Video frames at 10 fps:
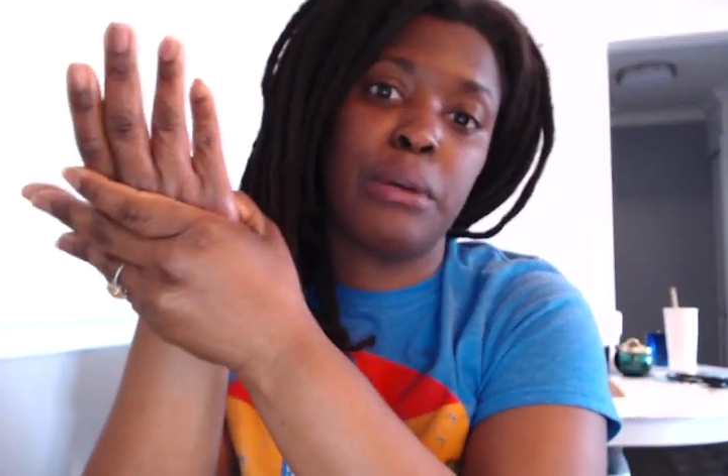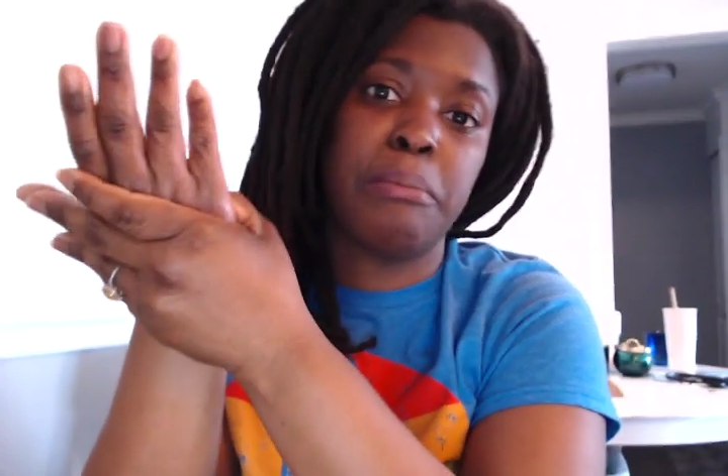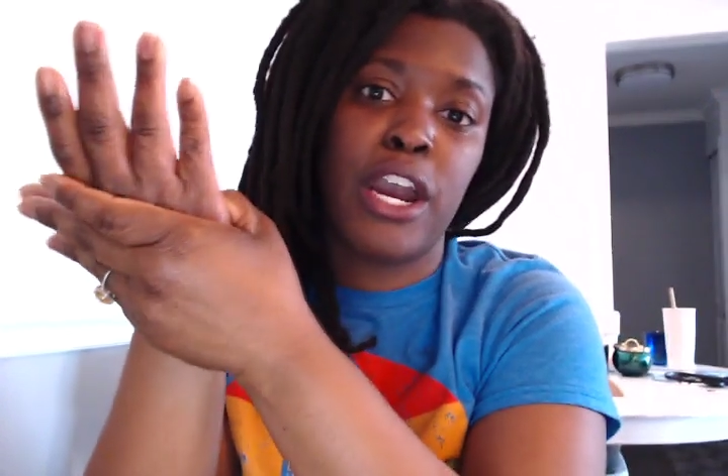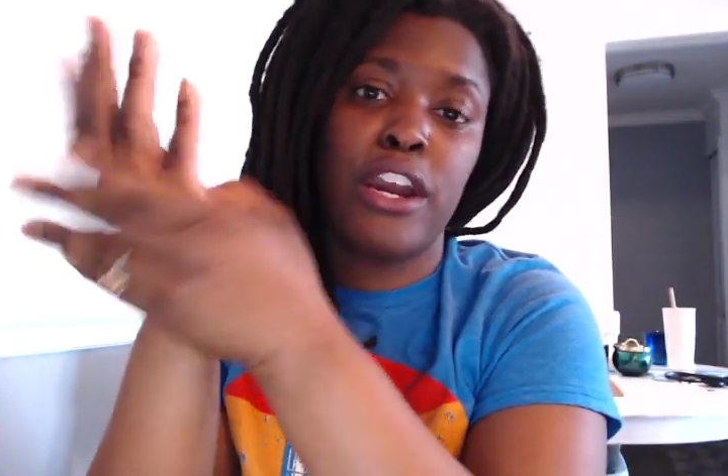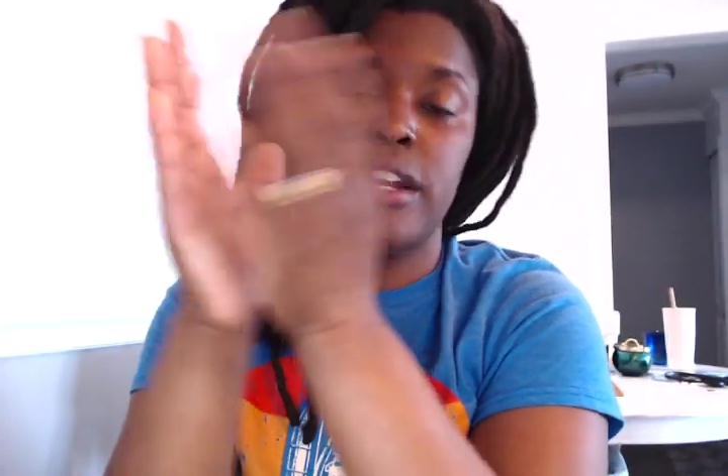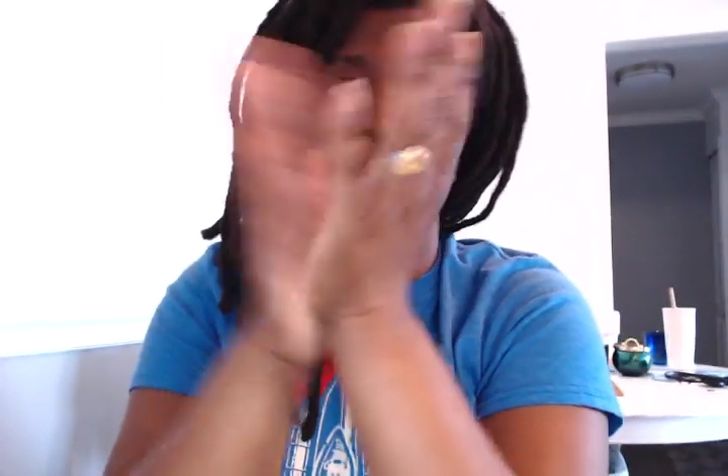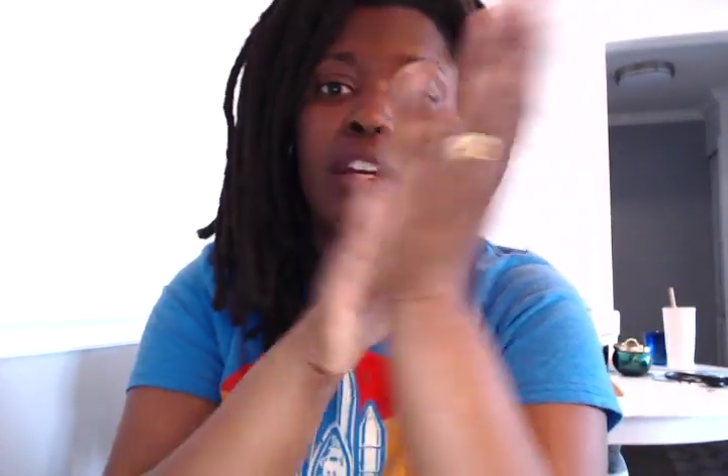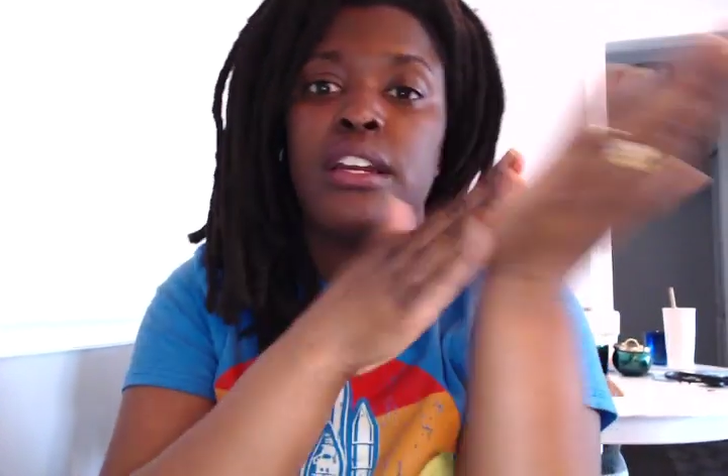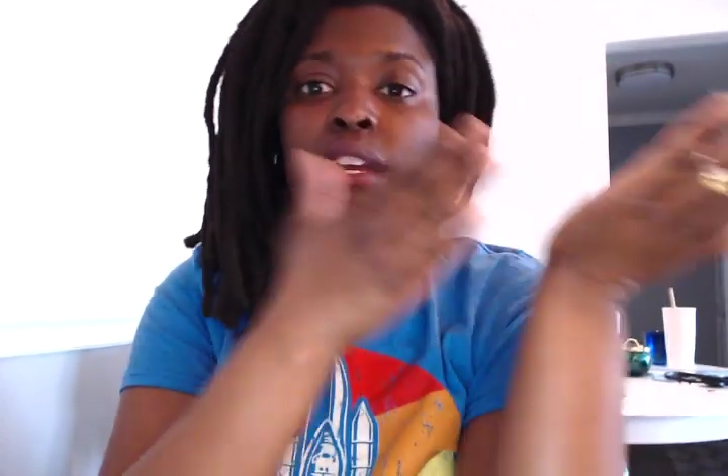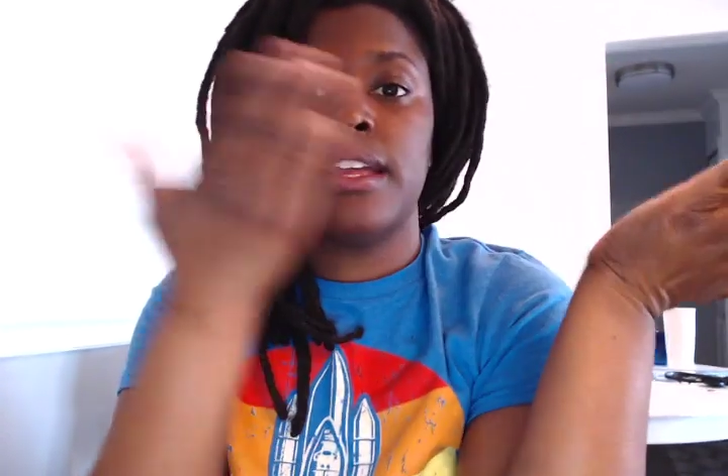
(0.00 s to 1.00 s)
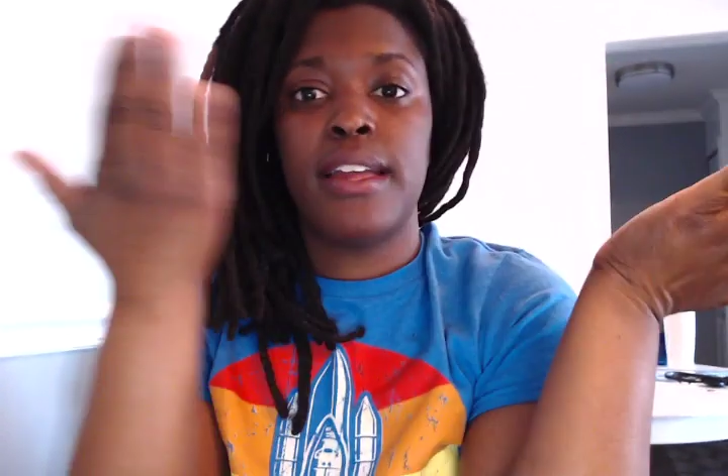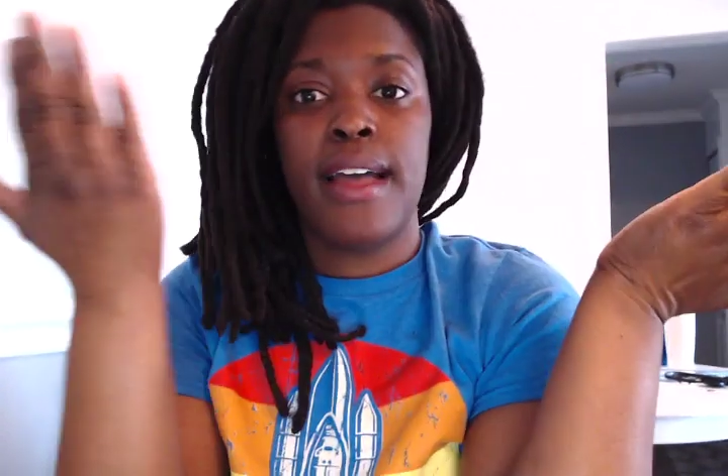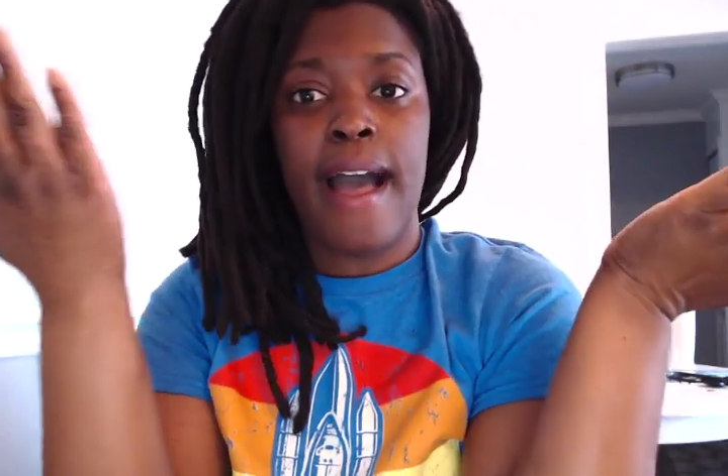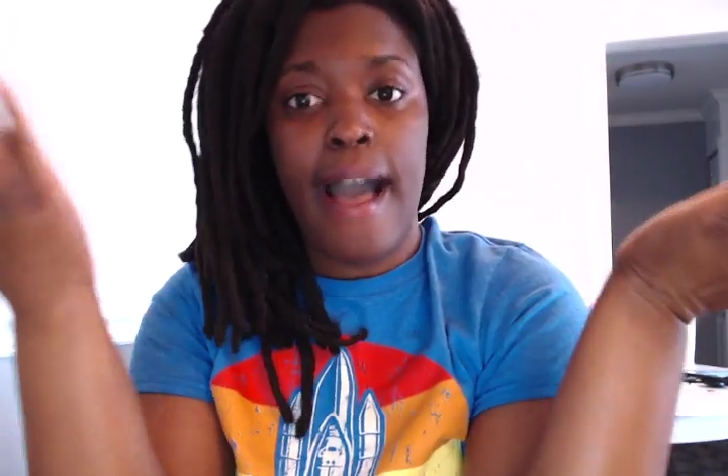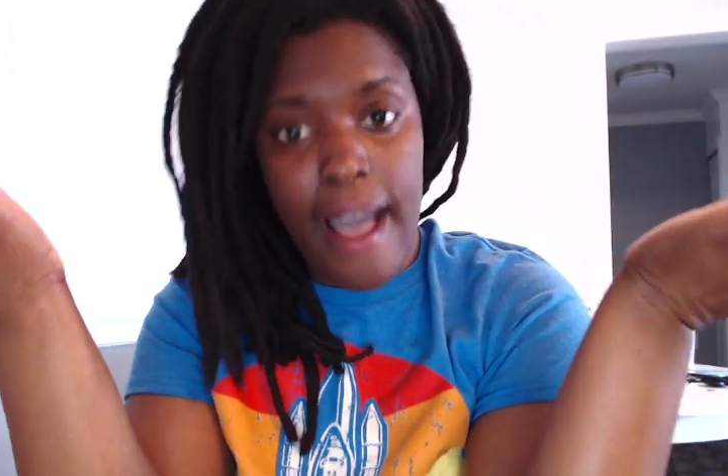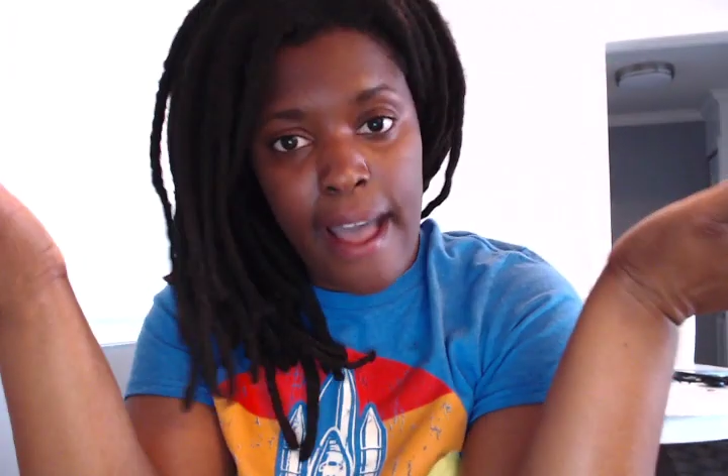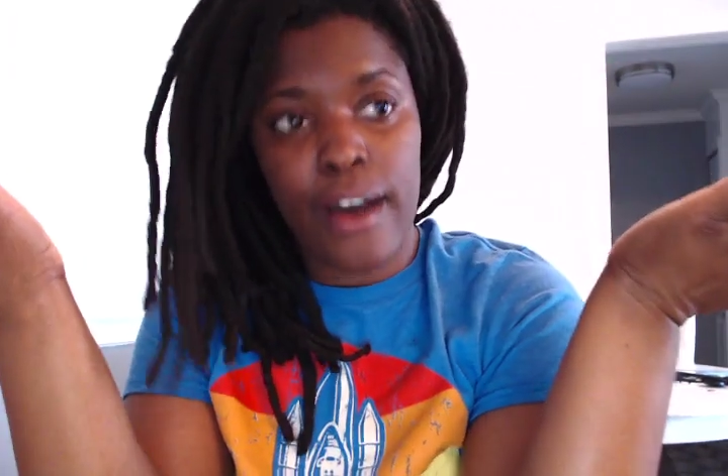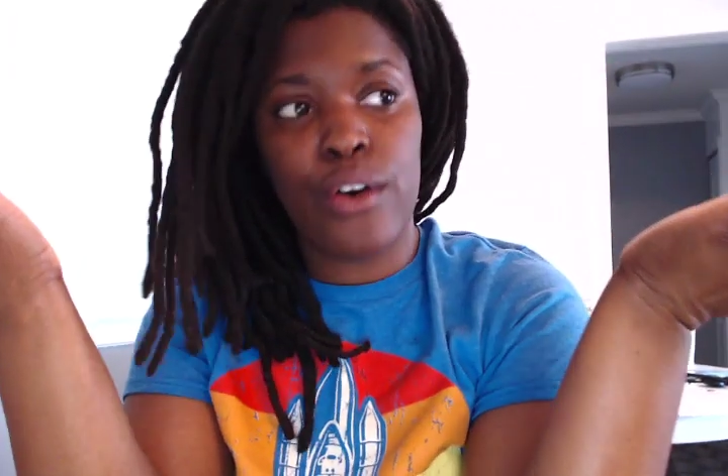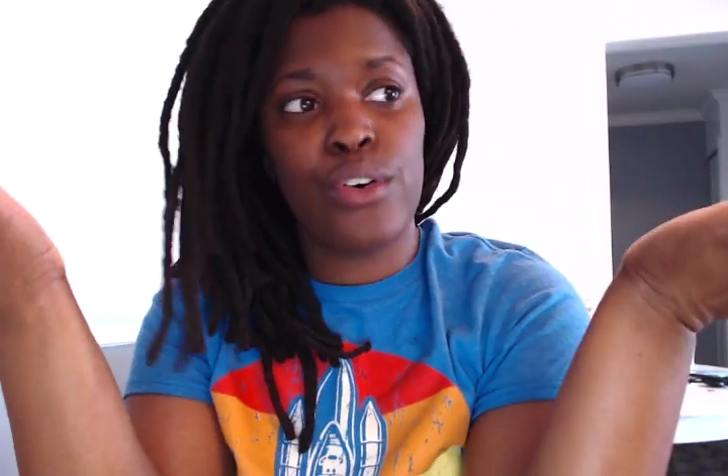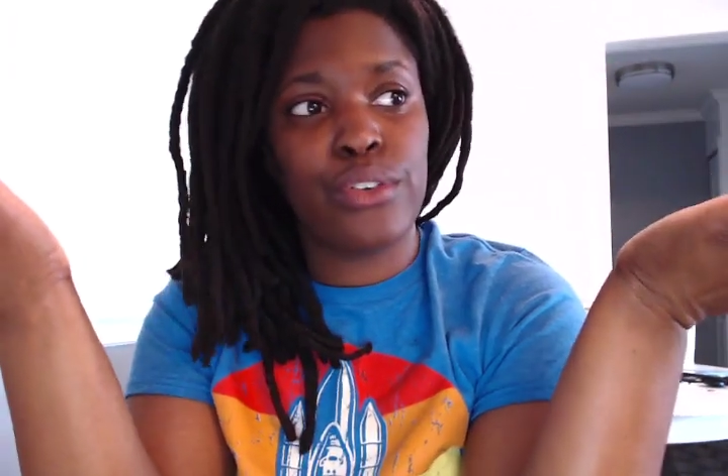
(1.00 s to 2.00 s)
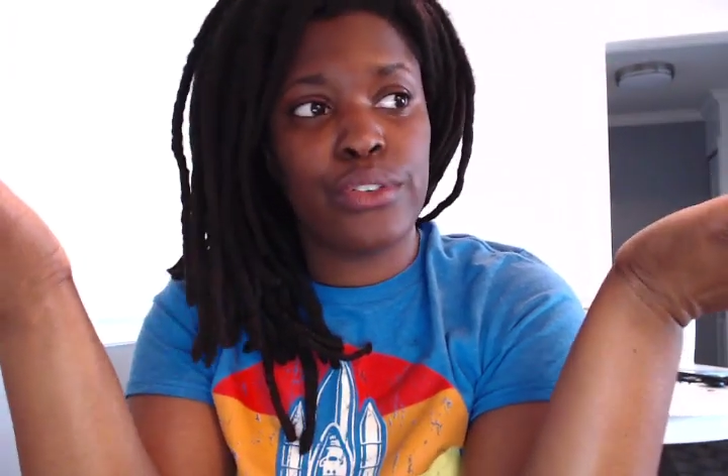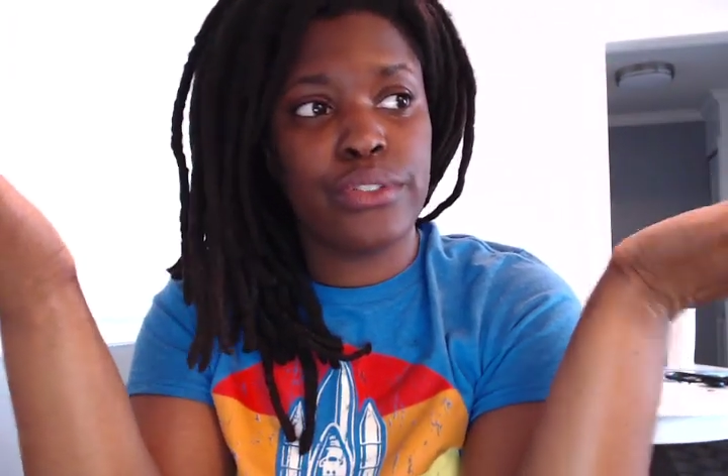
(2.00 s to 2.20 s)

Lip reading: apart? How?